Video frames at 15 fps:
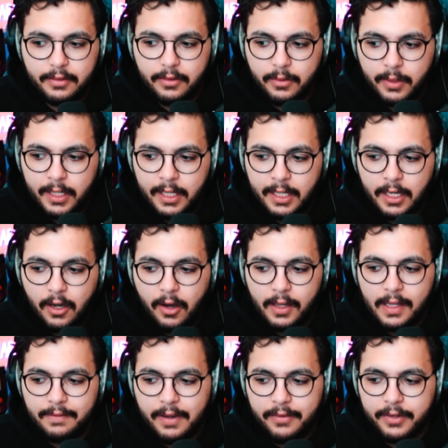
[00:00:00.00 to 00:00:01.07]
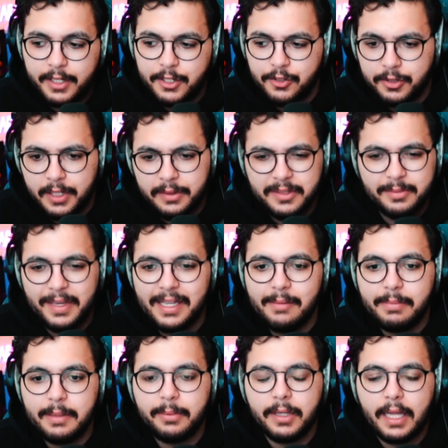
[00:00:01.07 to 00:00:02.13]
when all I've ever enjoyed was making
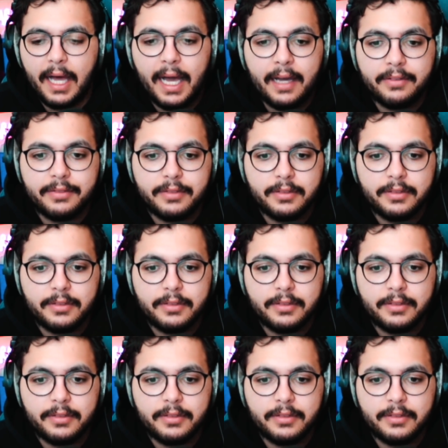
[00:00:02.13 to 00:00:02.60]
people laugh.